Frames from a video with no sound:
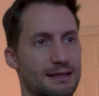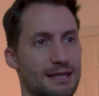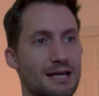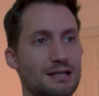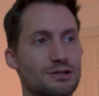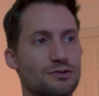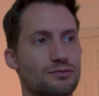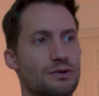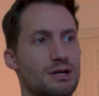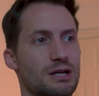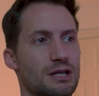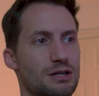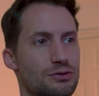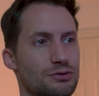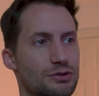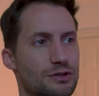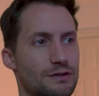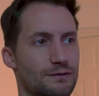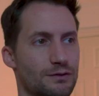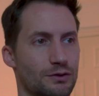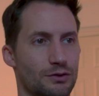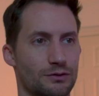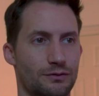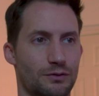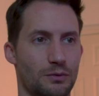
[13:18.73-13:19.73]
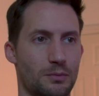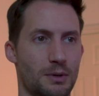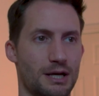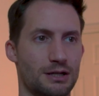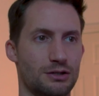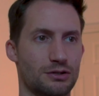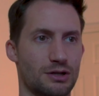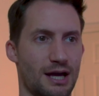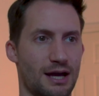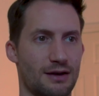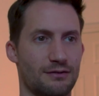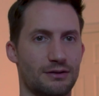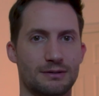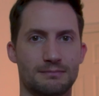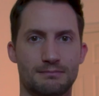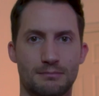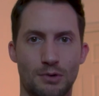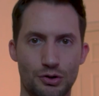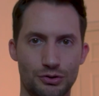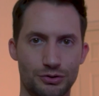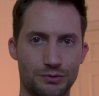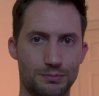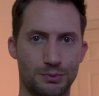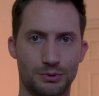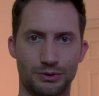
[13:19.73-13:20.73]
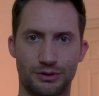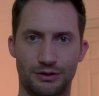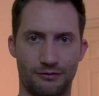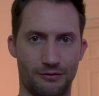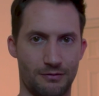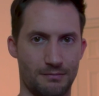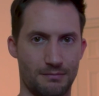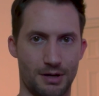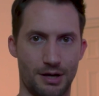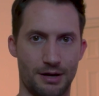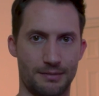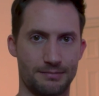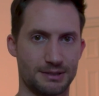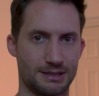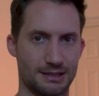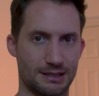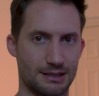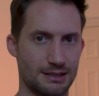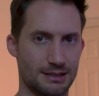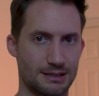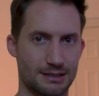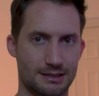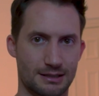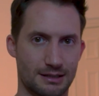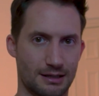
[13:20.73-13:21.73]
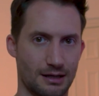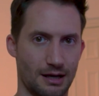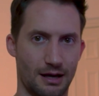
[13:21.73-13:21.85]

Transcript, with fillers: that's really useful for when you're having multiple different purposes